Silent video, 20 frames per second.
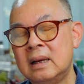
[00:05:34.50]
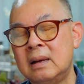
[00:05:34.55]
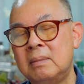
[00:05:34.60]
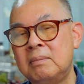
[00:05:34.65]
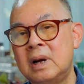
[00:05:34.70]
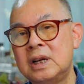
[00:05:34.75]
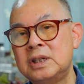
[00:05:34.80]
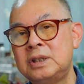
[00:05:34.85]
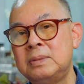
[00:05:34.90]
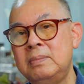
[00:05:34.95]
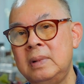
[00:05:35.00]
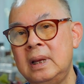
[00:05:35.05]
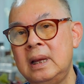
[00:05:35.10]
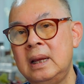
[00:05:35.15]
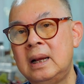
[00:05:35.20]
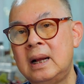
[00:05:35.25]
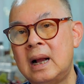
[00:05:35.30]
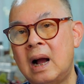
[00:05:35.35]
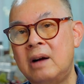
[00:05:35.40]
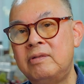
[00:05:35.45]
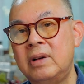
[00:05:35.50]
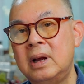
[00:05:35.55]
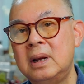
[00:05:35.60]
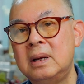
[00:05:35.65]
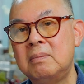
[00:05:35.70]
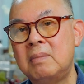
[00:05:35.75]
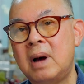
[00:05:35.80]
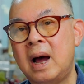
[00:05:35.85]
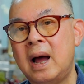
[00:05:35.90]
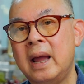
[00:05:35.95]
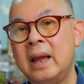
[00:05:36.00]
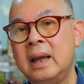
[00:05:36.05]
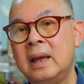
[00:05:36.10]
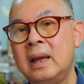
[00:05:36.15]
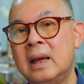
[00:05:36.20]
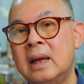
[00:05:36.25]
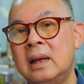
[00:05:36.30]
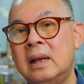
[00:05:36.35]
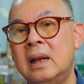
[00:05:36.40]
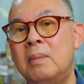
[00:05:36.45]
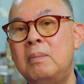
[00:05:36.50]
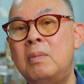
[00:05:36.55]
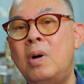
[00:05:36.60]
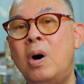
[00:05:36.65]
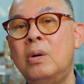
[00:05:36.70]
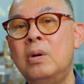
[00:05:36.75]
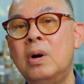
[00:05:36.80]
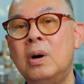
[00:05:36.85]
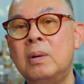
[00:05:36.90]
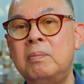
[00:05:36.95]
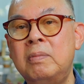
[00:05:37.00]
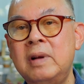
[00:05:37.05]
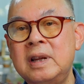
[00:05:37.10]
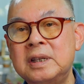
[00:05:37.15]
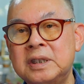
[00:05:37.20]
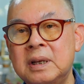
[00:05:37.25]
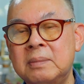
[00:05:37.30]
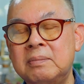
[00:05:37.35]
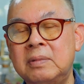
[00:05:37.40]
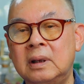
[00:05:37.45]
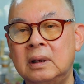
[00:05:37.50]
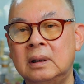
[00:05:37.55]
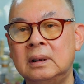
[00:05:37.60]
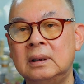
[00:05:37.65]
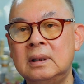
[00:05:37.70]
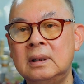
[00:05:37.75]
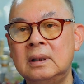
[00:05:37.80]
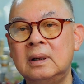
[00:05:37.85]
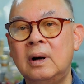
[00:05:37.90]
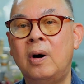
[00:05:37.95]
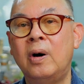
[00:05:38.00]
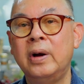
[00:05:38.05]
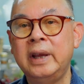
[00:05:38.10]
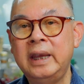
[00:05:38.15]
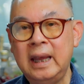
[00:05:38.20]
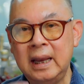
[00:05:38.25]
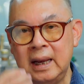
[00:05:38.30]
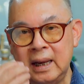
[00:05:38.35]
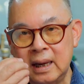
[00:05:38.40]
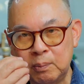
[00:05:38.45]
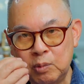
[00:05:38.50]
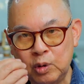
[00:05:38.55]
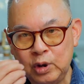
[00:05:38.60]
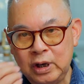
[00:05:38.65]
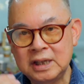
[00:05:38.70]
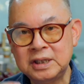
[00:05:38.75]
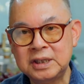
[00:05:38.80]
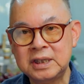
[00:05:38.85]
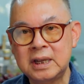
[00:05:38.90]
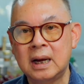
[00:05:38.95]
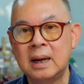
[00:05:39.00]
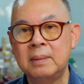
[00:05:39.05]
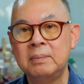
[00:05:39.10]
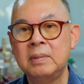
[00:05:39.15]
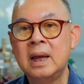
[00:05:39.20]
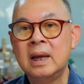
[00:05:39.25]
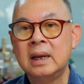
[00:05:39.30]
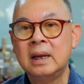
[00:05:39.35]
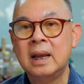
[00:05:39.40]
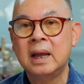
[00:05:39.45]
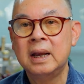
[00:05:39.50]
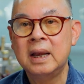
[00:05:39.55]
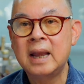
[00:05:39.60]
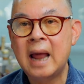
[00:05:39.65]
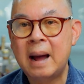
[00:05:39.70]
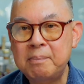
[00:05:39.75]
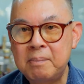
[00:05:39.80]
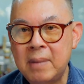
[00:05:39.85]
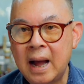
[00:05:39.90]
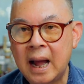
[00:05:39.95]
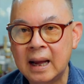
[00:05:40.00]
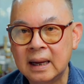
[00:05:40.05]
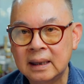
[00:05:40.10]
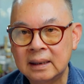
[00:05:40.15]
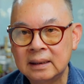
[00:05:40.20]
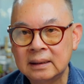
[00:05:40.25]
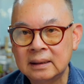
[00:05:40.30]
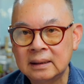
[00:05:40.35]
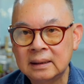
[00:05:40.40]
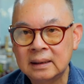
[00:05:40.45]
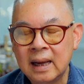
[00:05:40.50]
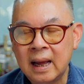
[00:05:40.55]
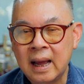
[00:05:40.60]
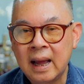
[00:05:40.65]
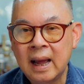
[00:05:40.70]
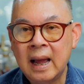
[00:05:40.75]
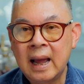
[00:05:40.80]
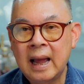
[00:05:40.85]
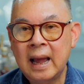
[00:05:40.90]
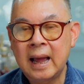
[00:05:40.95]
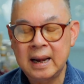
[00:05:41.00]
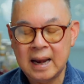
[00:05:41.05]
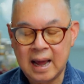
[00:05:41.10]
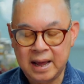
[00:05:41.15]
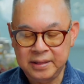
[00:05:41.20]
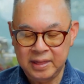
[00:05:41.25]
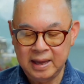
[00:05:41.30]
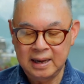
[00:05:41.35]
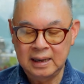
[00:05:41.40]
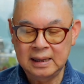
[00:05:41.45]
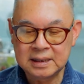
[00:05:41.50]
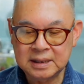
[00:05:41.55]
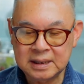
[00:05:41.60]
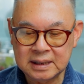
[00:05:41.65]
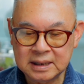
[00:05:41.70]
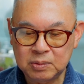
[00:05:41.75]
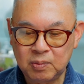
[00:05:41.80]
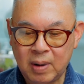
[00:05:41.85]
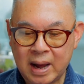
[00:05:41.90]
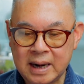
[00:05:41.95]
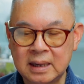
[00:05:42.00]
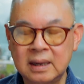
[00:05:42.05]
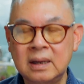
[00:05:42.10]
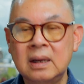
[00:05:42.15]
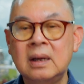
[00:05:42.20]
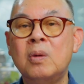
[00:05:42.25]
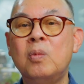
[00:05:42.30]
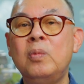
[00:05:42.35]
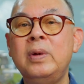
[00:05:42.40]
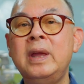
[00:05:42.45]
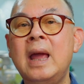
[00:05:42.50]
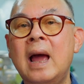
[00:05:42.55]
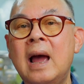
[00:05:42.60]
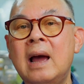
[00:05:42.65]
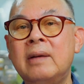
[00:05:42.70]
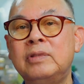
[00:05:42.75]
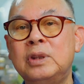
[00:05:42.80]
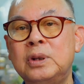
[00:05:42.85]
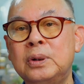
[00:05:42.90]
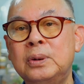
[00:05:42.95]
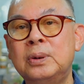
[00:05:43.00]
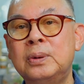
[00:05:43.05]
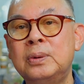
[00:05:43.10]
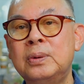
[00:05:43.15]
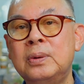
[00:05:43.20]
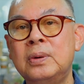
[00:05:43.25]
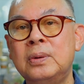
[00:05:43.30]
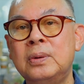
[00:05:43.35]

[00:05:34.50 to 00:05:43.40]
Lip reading: must be governed by the moral principle, or in the Buddhist term, the Dhamma. And I think this is what we have to,